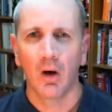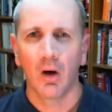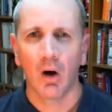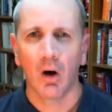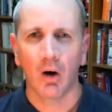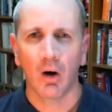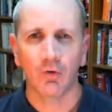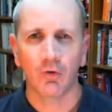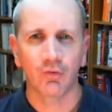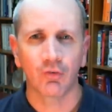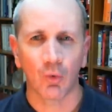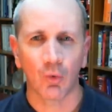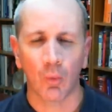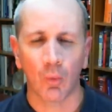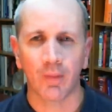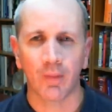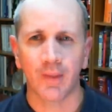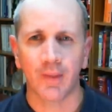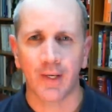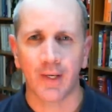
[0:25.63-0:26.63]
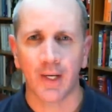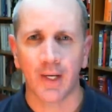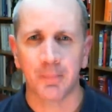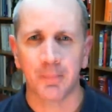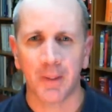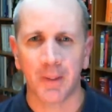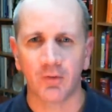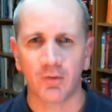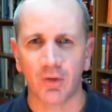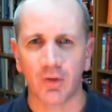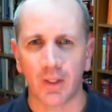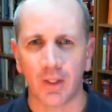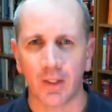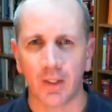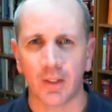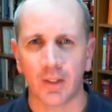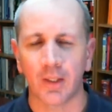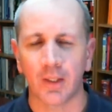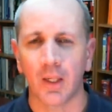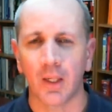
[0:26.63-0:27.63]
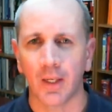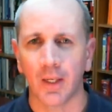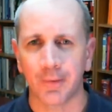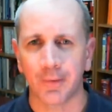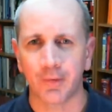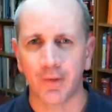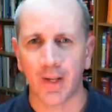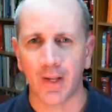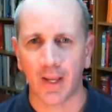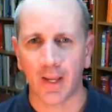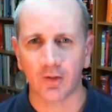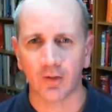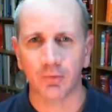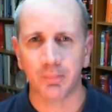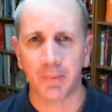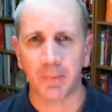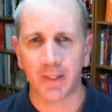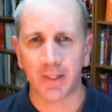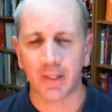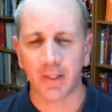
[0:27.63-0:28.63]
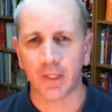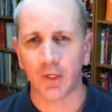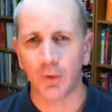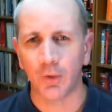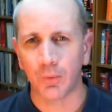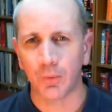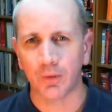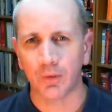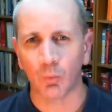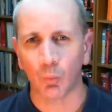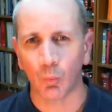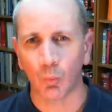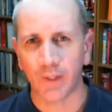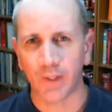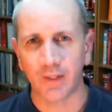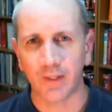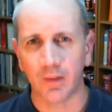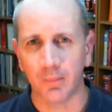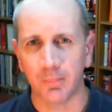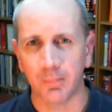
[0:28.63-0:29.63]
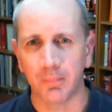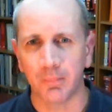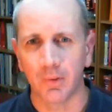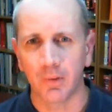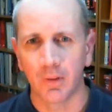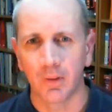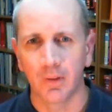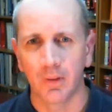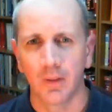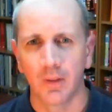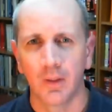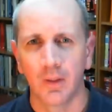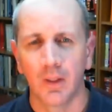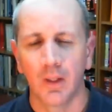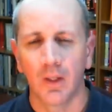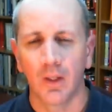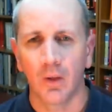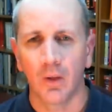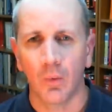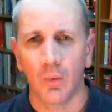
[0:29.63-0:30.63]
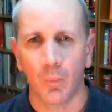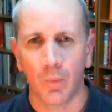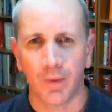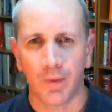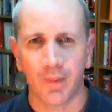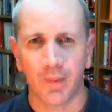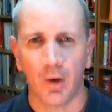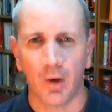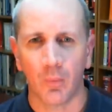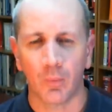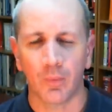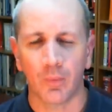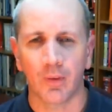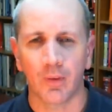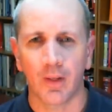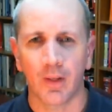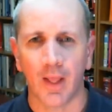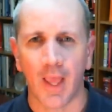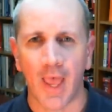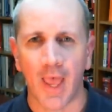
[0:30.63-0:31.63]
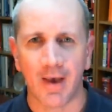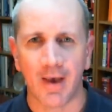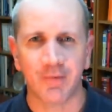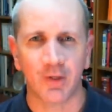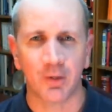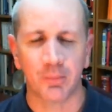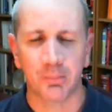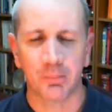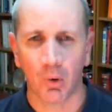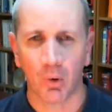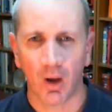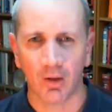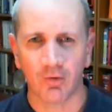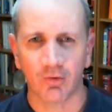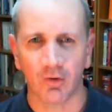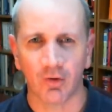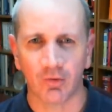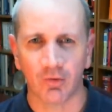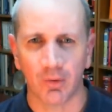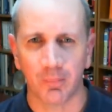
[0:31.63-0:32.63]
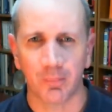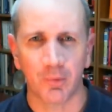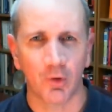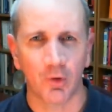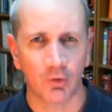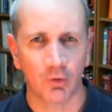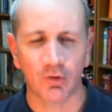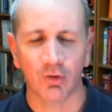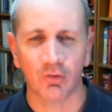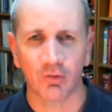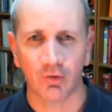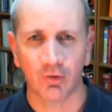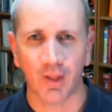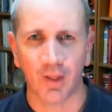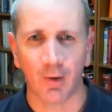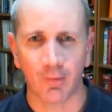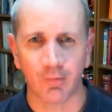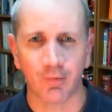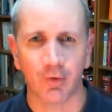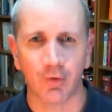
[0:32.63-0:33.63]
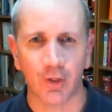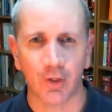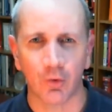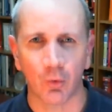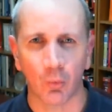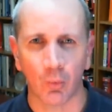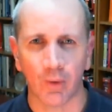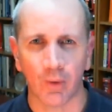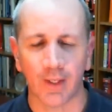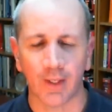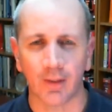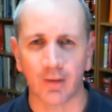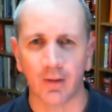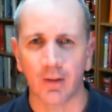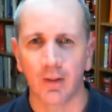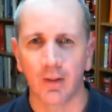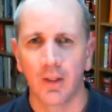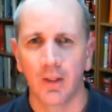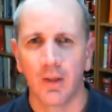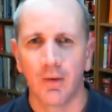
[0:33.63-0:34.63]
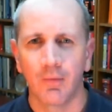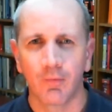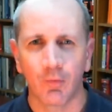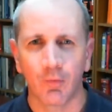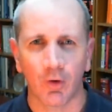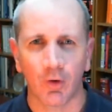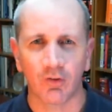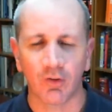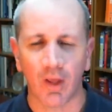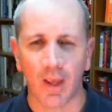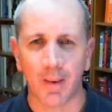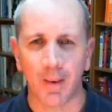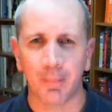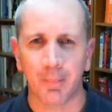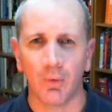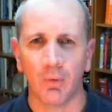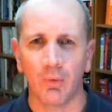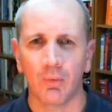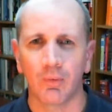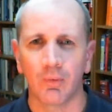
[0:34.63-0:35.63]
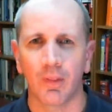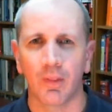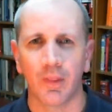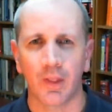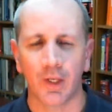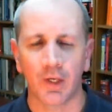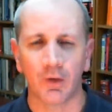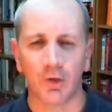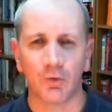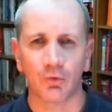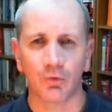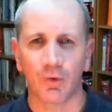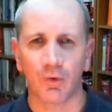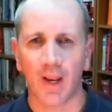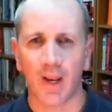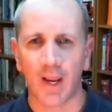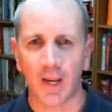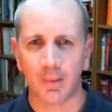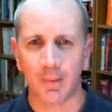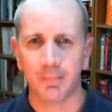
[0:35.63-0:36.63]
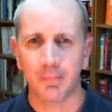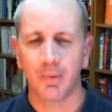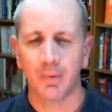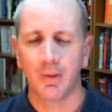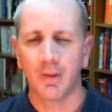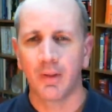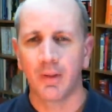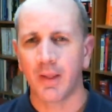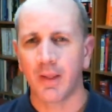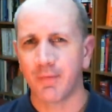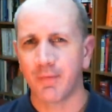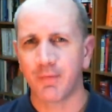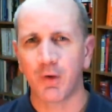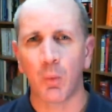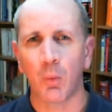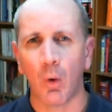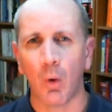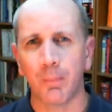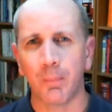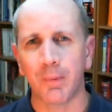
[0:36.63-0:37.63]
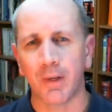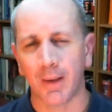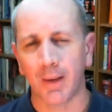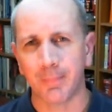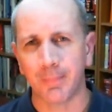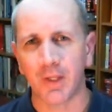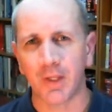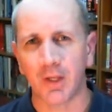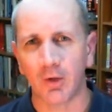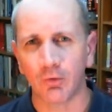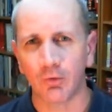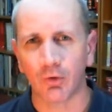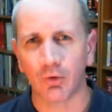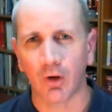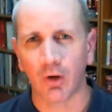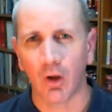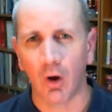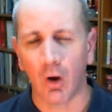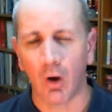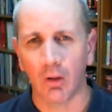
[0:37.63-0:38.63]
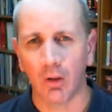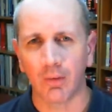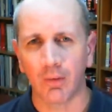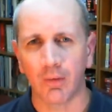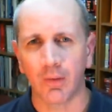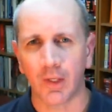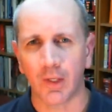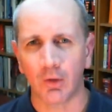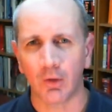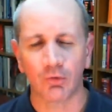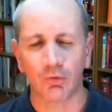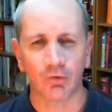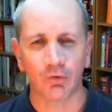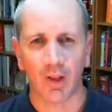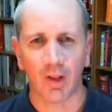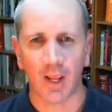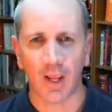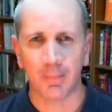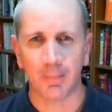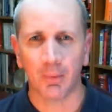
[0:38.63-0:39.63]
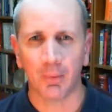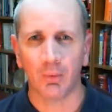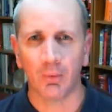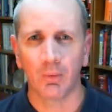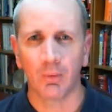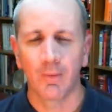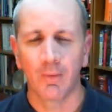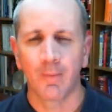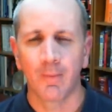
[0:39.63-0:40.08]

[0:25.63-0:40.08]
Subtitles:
are stored in the database in clear text, meaning that you can read them without having to process them. They're just there for you to read. For example, the username, if you open up the user table